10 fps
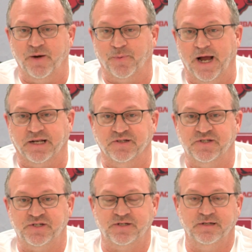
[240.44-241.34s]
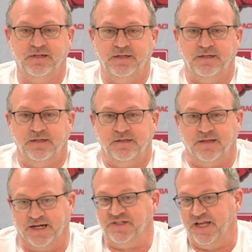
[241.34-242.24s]
to practice,
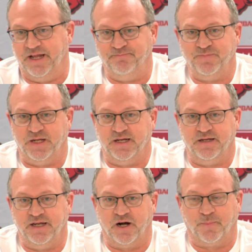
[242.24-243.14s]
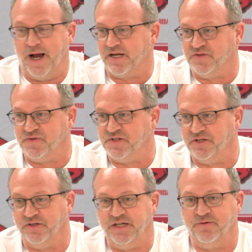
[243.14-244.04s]
like I said, in our practice
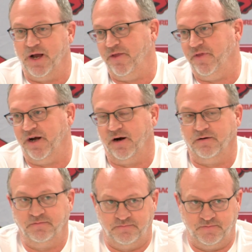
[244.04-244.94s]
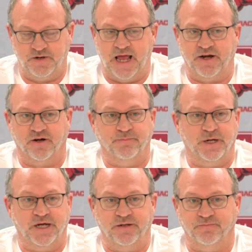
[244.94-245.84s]
facility rather than our out here in
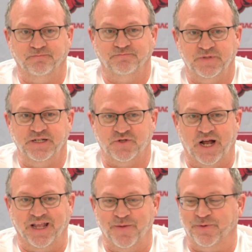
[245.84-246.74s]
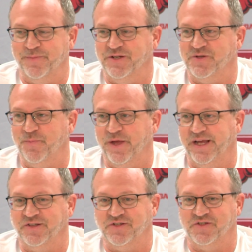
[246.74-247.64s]
Bud, and try to implement some
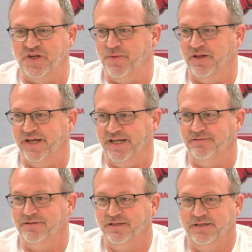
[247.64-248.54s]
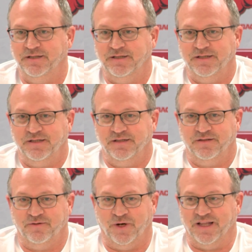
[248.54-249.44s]
things to simulate
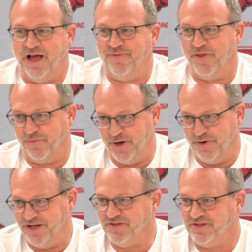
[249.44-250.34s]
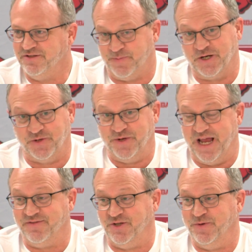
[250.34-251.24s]
what life on the road is, especially when
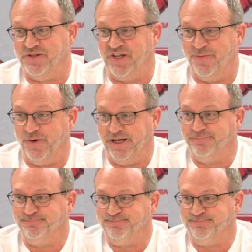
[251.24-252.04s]
you have two in the same week.